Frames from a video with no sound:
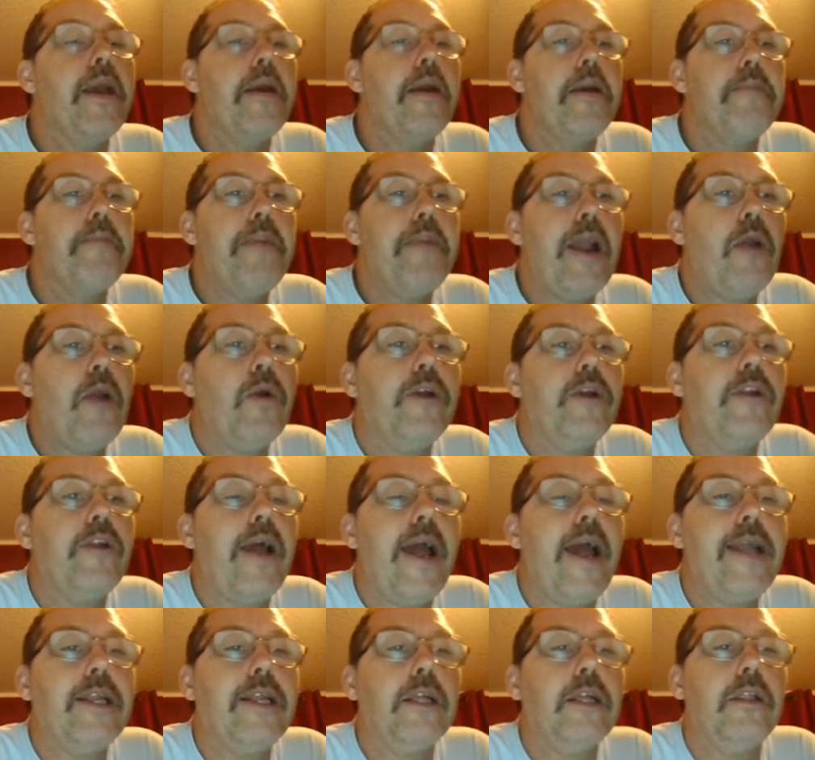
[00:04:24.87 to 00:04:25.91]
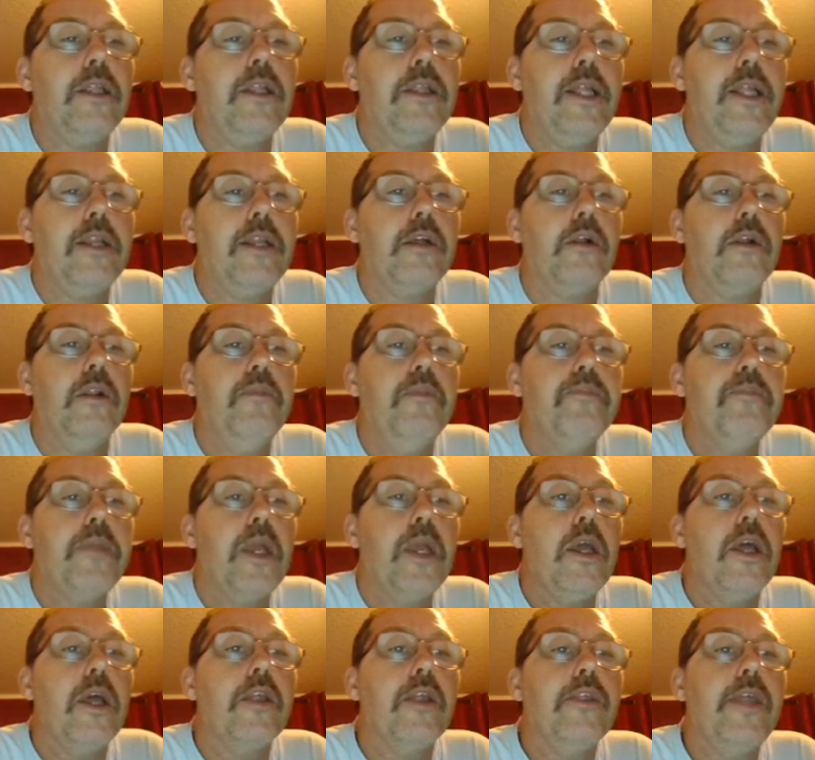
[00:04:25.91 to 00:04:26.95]
Parrot Analytical,
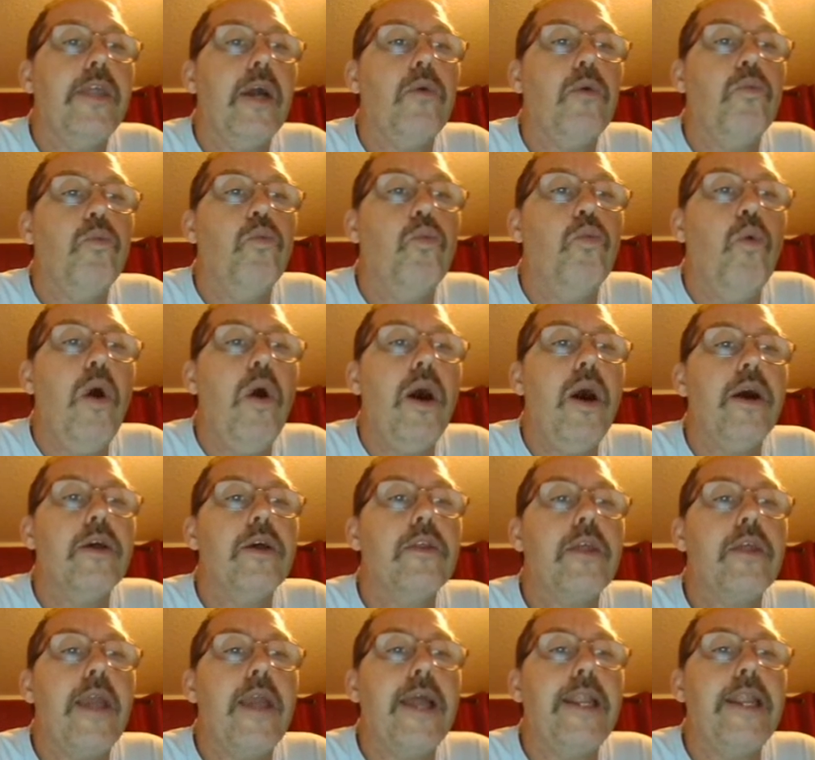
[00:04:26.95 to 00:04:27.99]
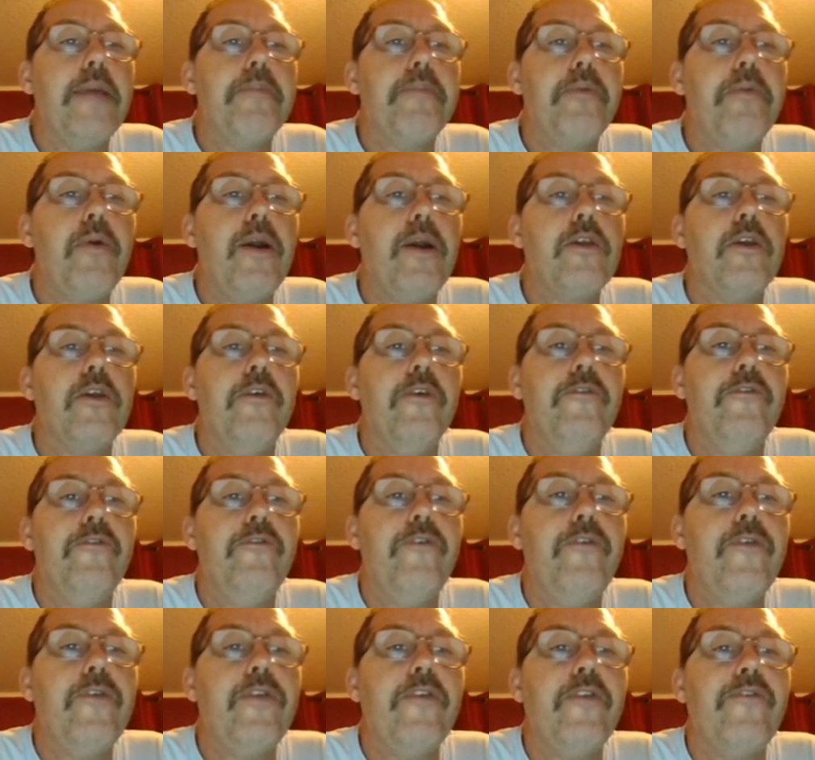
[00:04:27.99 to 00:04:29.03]
there was an impressive
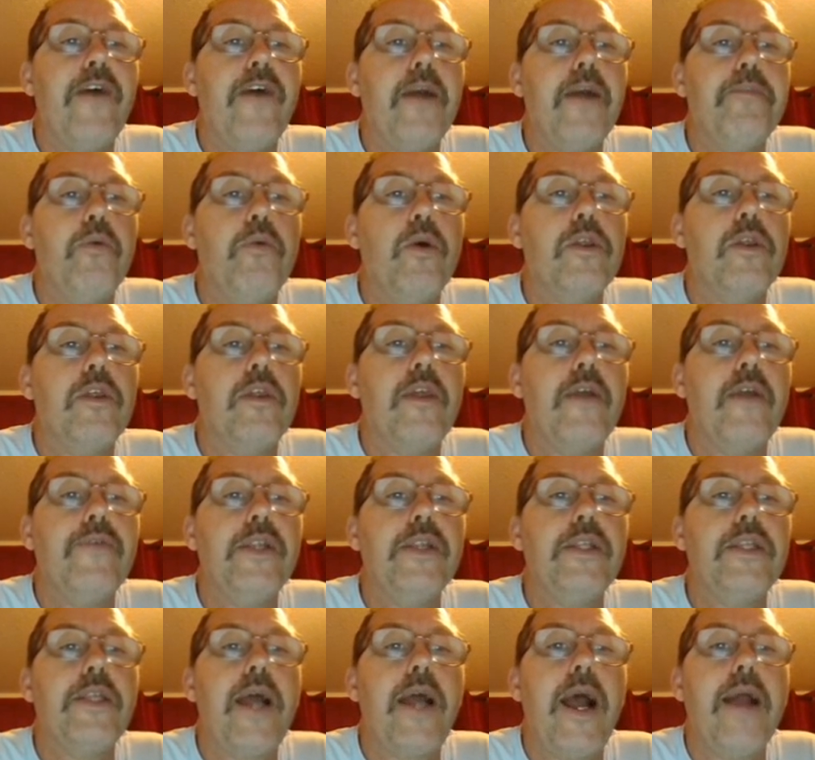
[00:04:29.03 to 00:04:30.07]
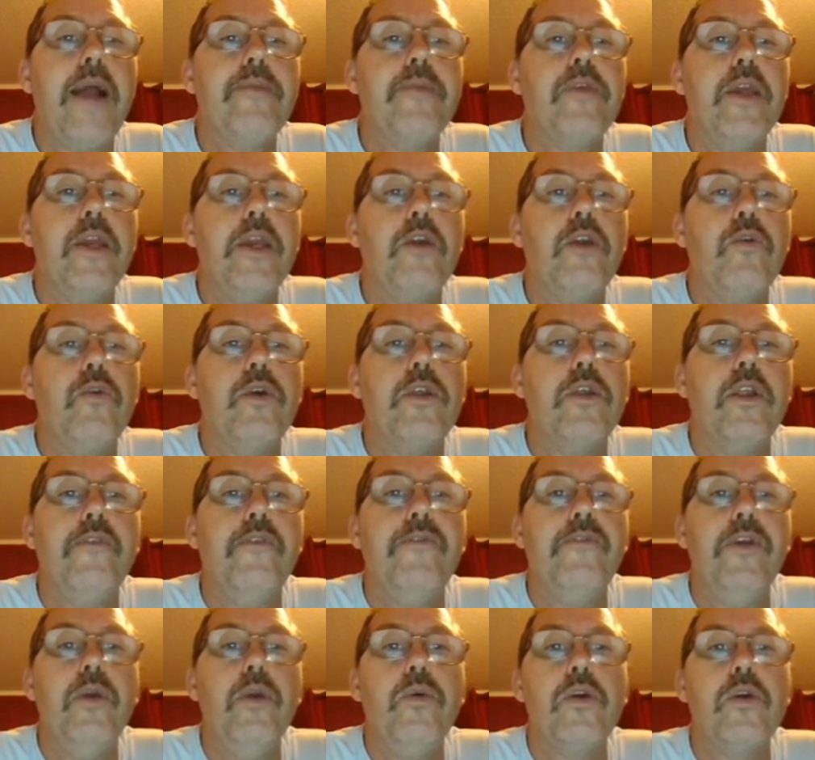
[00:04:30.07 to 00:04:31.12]
55.7 times increase in
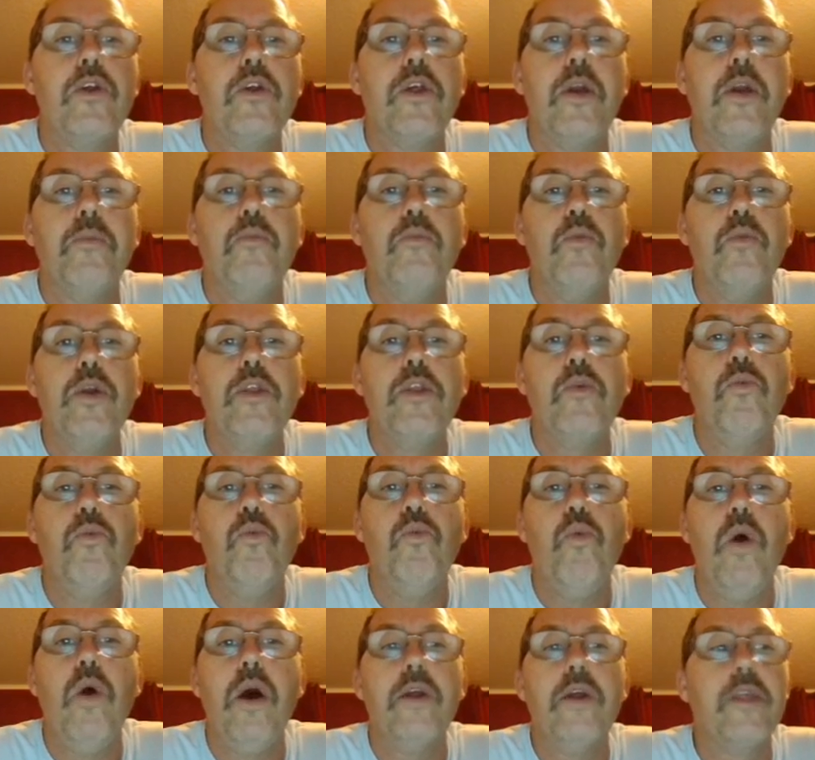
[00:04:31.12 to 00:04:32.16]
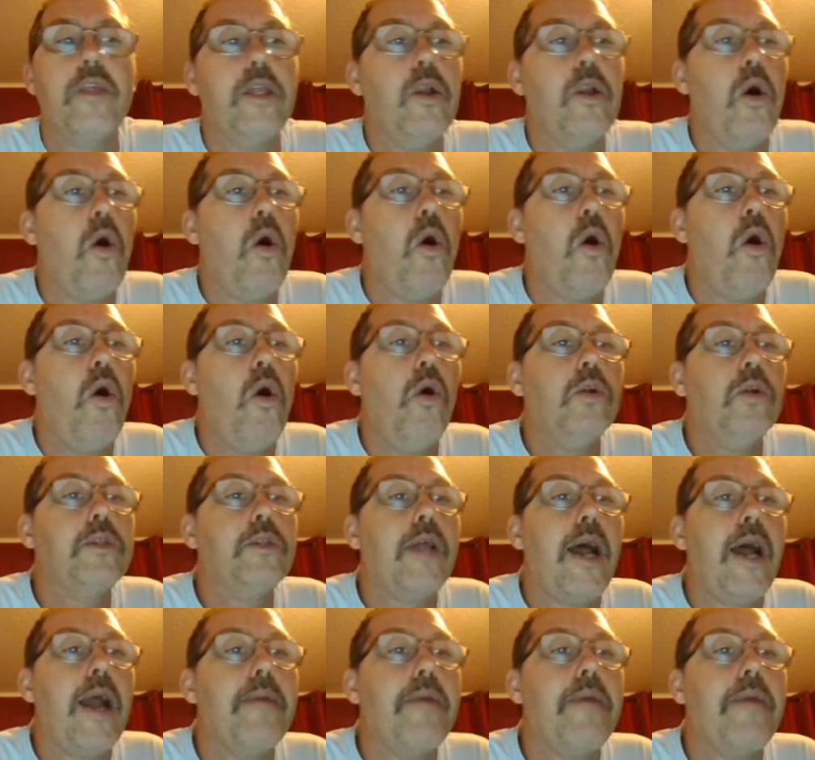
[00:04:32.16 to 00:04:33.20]
viewership, which was an
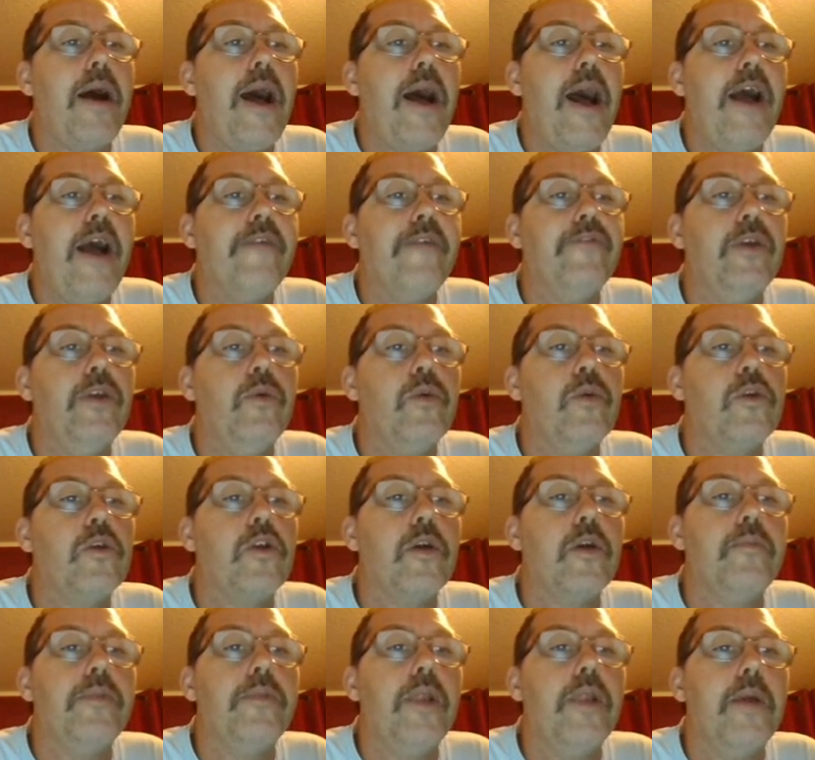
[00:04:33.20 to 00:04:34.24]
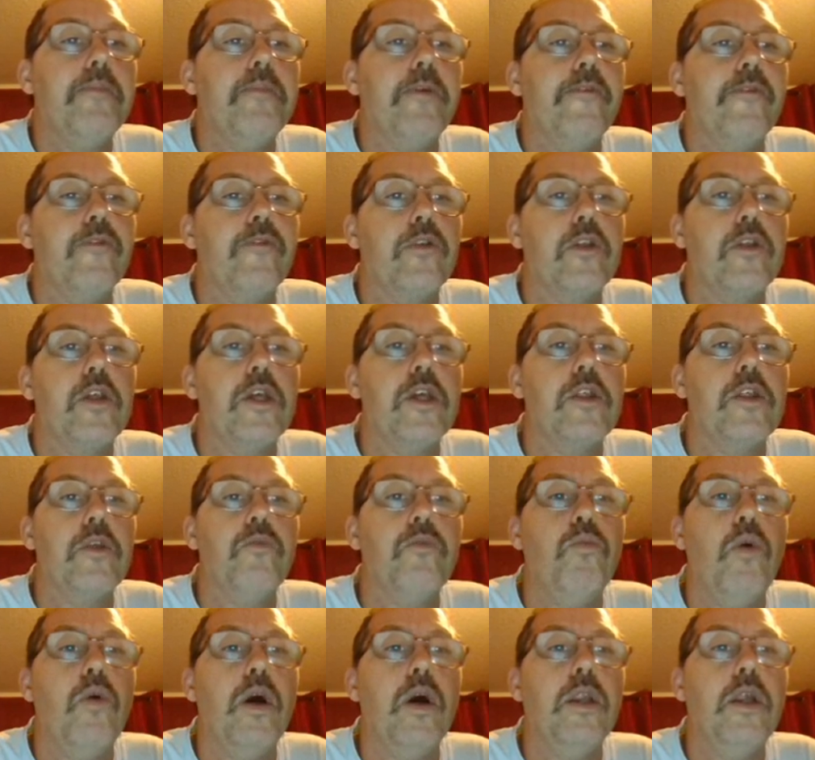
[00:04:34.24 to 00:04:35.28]
all-time high viewership number for
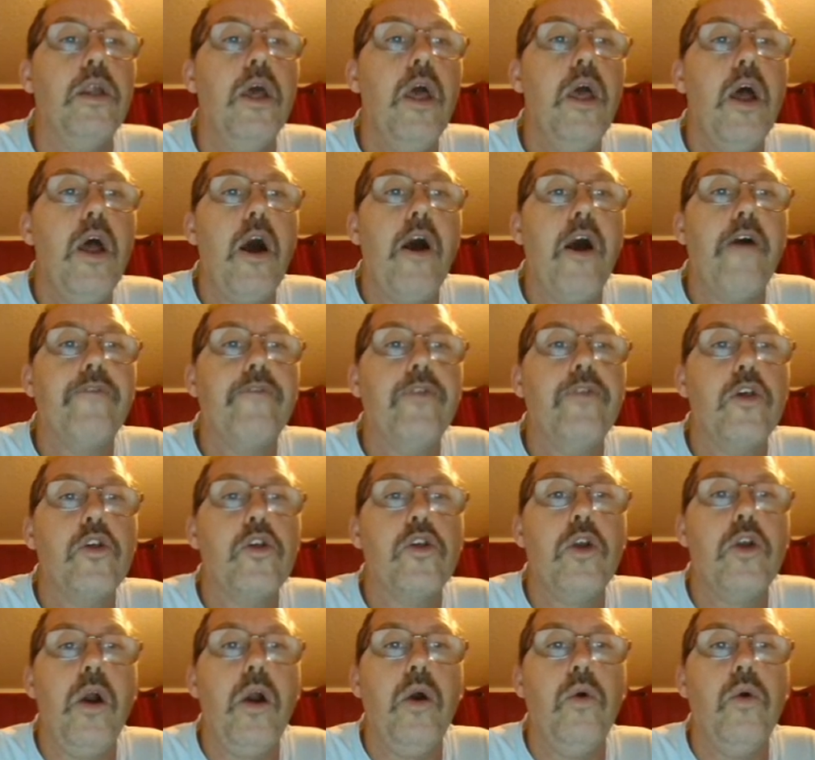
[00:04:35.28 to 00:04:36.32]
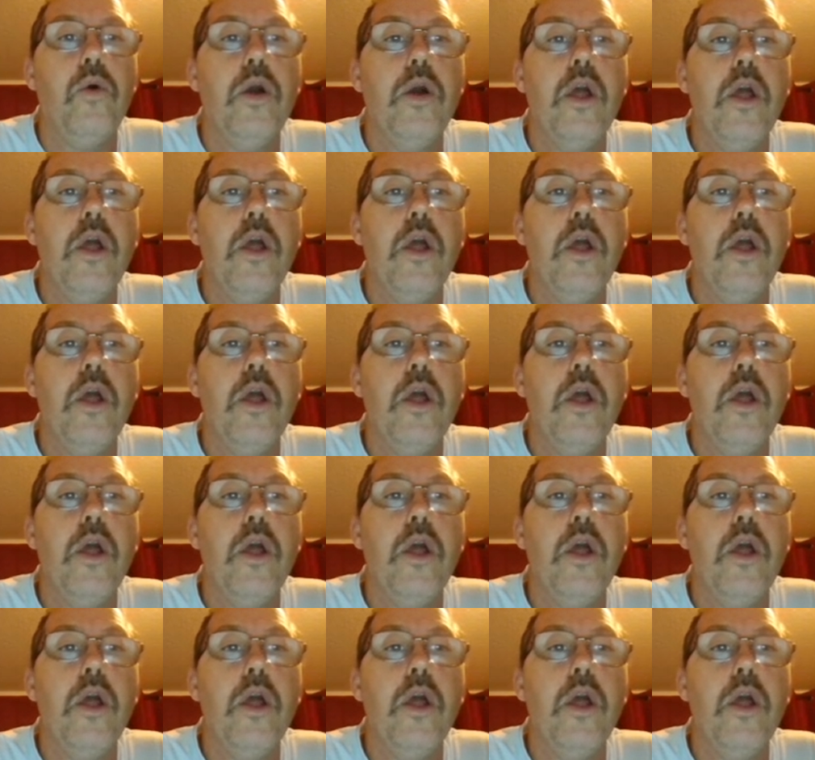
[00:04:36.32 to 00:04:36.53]
season 1 of the show